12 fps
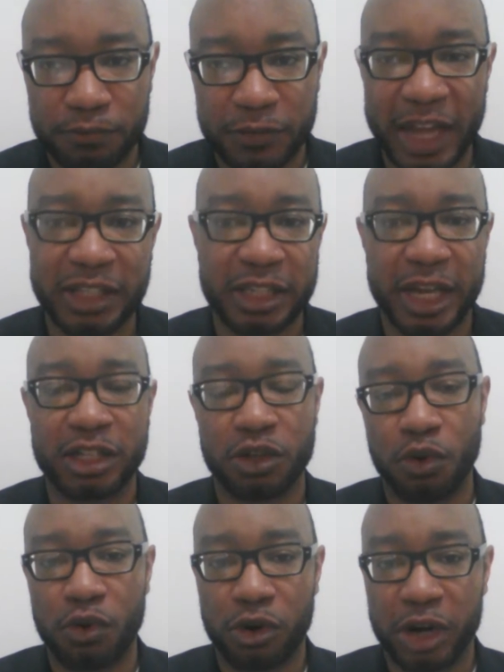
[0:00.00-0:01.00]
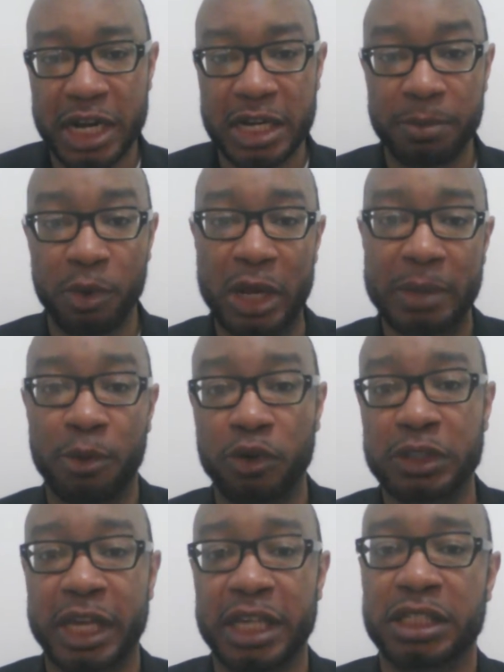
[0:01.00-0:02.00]
dissect, or in
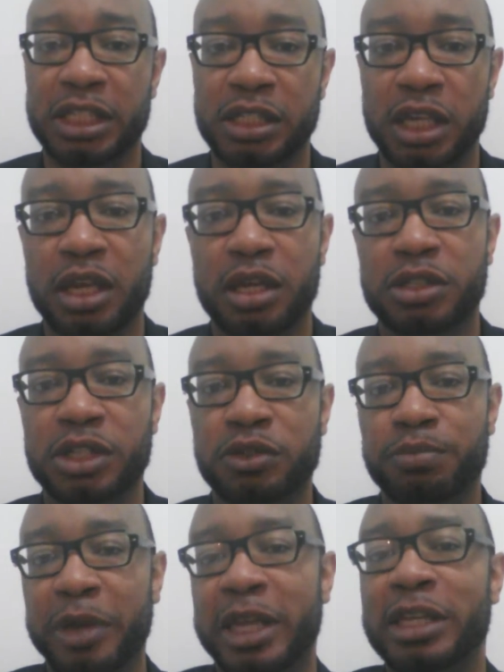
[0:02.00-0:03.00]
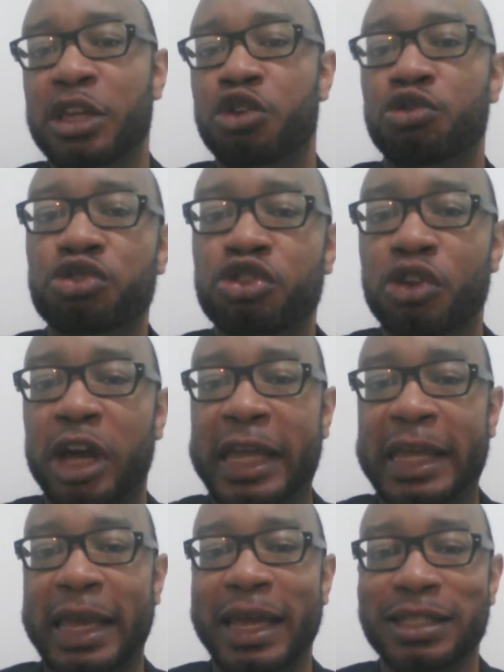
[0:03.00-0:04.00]
most cases, just being used
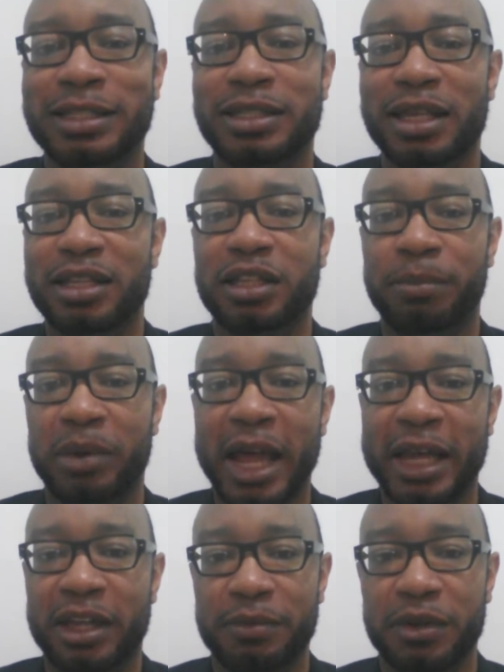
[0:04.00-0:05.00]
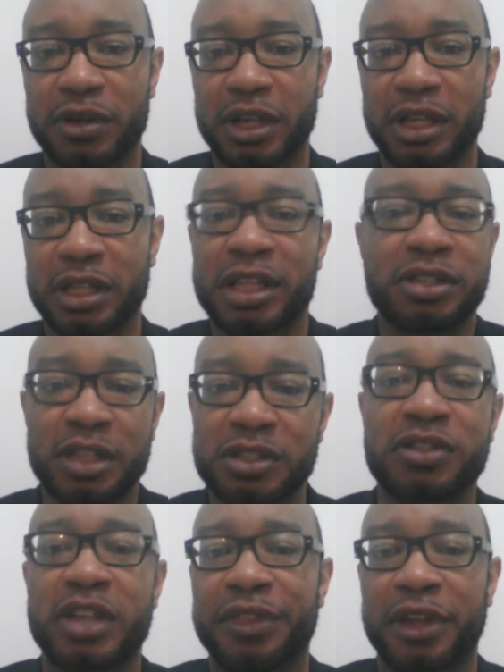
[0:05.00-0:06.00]
against the black community. This
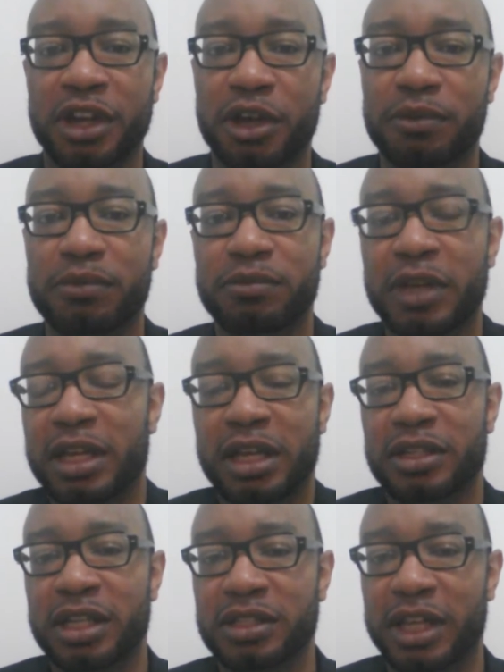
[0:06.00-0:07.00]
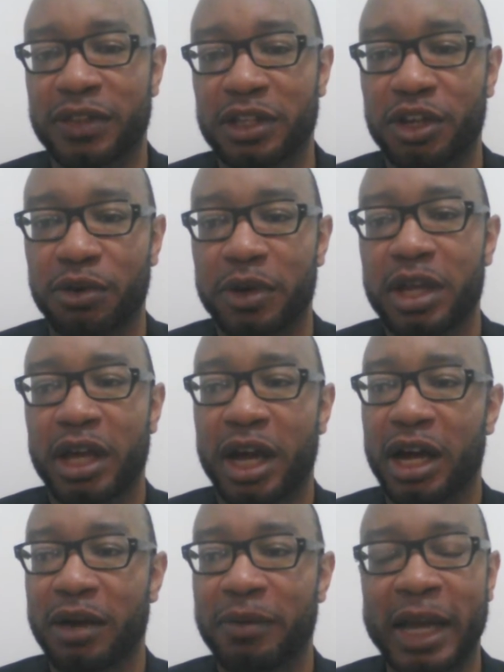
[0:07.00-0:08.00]
is nothing new. It's nothing new.
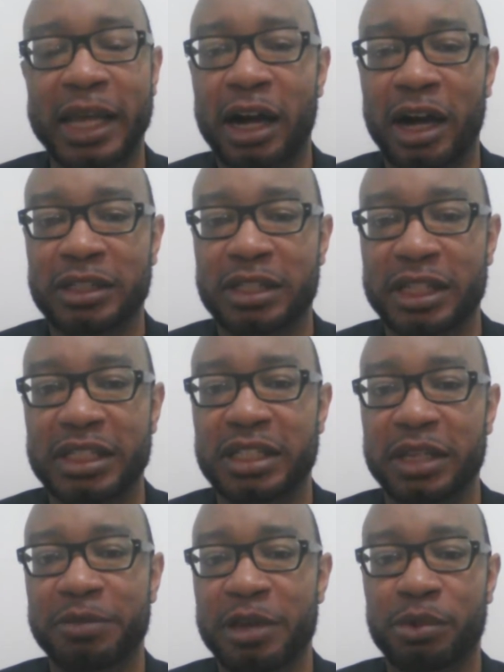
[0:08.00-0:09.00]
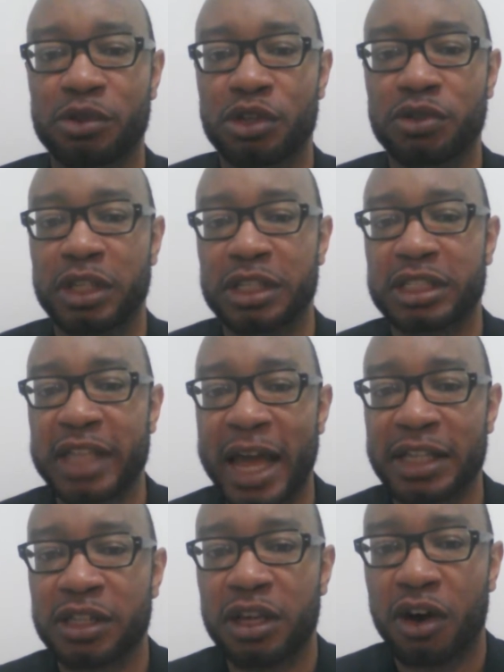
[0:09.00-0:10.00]
I constantly see people using
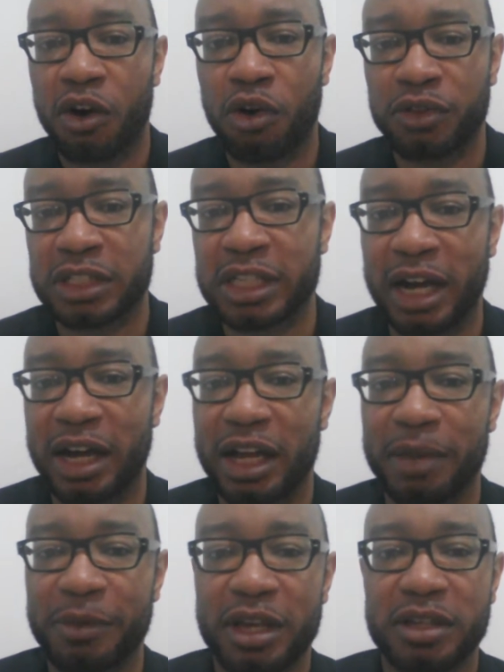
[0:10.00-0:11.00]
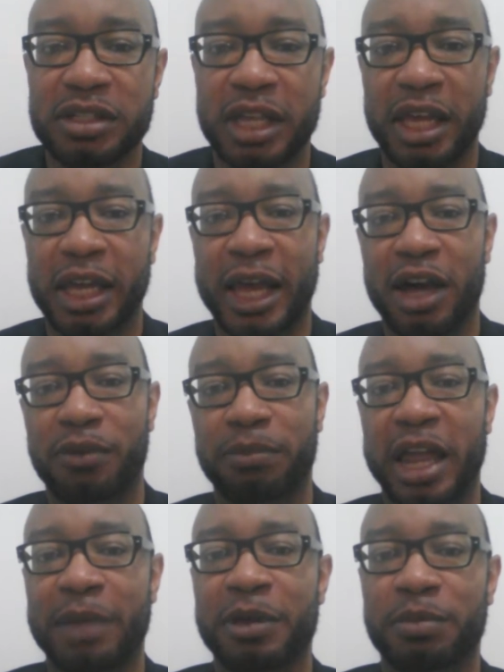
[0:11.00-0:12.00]
stats all the time, saying how
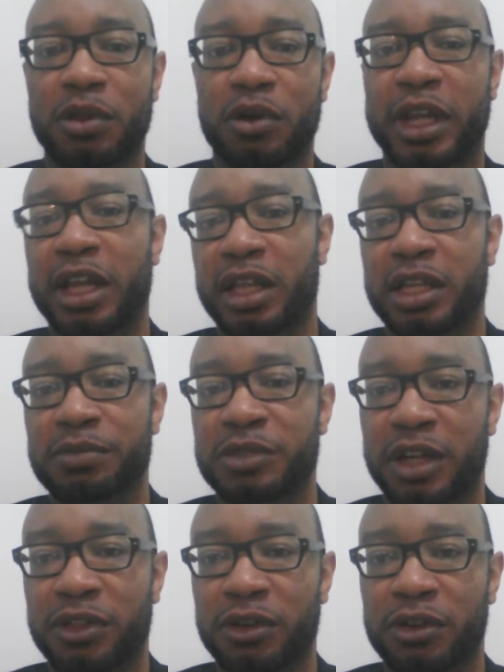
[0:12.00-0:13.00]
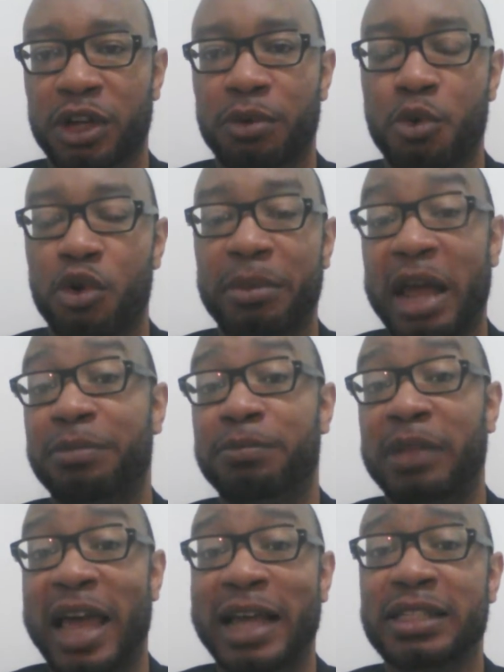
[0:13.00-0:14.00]
black people are killing each other. There are more
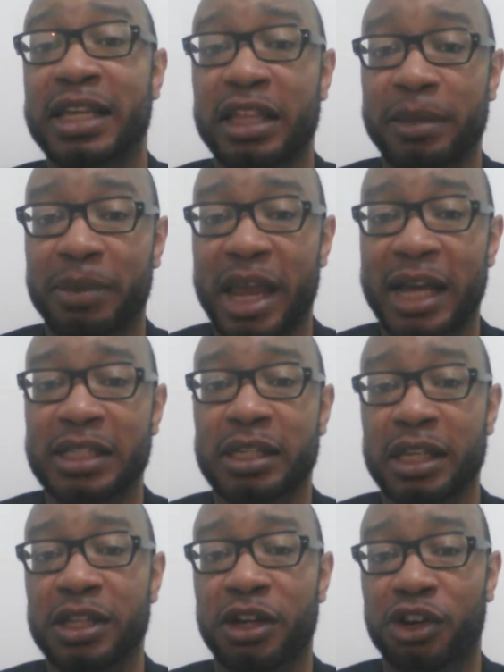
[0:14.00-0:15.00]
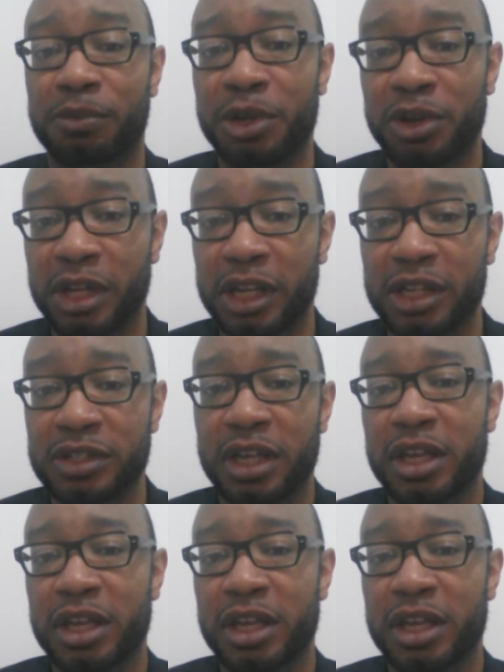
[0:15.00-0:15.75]
blacks killing blacks in their communities